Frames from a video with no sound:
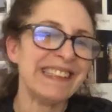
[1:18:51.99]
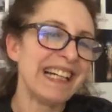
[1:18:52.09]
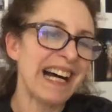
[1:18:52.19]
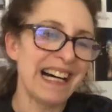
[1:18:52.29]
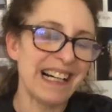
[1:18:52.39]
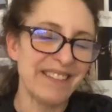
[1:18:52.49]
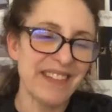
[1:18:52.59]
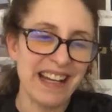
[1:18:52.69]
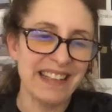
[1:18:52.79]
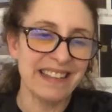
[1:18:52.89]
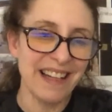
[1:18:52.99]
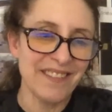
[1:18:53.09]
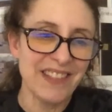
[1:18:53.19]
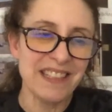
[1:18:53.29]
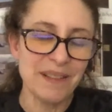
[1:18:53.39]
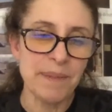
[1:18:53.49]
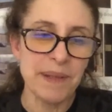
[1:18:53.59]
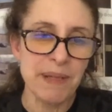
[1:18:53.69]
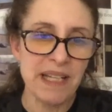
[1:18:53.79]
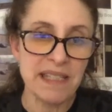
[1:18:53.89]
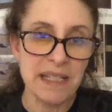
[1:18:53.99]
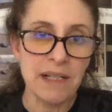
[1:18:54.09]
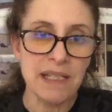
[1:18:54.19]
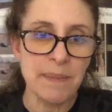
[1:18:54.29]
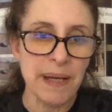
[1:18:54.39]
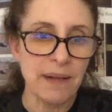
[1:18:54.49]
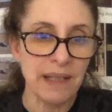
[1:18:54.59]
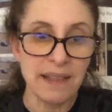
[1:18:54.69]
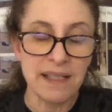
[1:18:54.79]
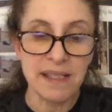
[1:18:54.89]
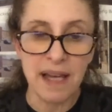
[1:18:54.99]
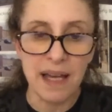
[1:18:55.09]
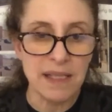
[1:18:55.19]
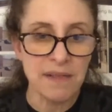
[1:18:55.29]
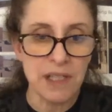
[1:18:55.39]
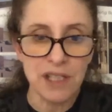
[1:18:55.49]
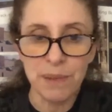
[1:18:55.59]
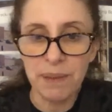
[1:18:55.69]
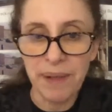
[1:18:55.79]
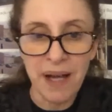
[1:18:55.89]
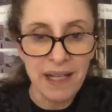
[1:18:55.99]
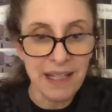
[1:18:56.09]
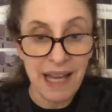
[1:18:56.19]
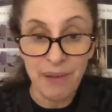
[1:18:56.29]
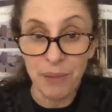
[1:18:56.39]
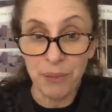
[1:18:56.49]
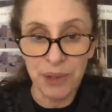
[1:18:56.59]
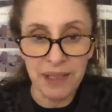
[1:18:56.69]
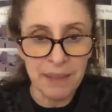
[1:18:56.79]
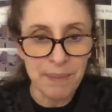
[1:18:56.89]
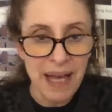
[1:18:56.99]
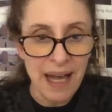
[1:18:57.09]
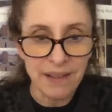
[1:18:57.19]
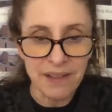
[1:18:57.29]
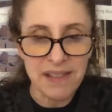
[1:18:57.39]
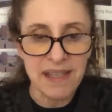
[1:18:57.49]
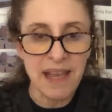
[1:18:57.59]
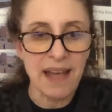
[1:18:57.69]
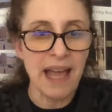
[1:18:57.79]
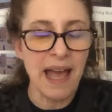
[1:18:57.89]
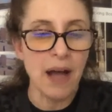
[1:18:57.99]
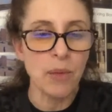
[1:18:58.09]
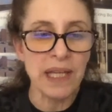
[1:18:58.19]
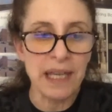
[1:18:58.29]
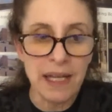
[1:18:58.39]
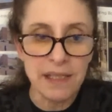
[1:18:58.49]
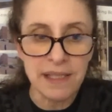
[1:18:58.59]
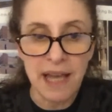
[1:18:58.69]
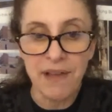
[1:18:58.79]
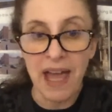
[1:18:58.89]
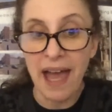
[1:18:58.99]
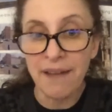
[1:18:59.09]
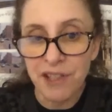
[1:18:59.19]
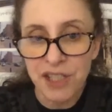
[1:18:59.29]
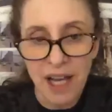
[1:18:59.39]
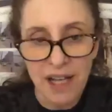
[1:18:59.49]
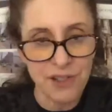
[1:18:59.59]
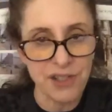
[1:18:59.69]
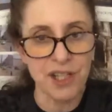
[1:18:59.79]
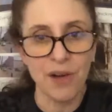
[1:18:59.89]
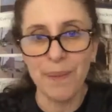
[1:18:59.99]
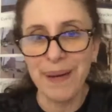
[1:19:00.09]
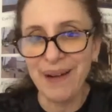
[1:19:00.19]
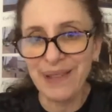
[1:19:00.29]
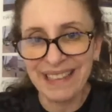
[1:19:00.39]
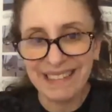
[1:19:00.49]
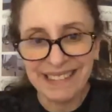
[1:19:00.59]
Um, and I'd love to do a PBS series about like the science of the human body and how it really matters and how we can't just have advertisers know about it.